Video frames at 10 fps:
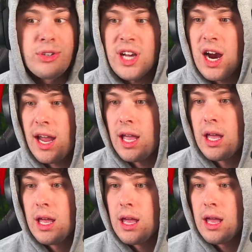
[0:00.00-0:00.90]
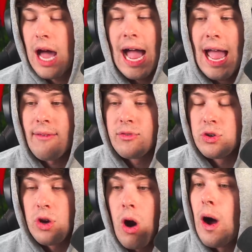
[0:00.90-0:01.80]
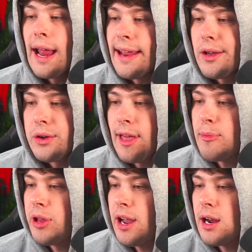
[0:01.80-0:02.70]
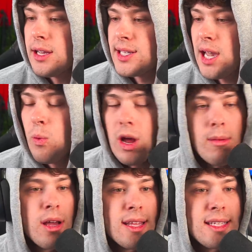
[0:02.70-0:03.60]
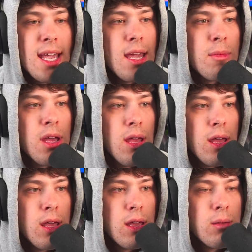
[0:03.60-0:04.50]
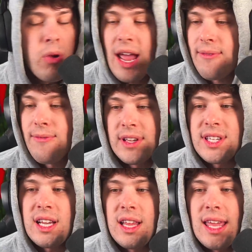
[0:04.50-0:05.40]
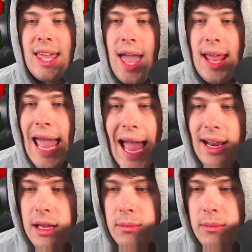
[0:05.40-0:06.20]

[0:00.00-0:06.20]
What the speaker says: I'm sorry. I have no idea who that player is. I want him on the team, but I physically can't add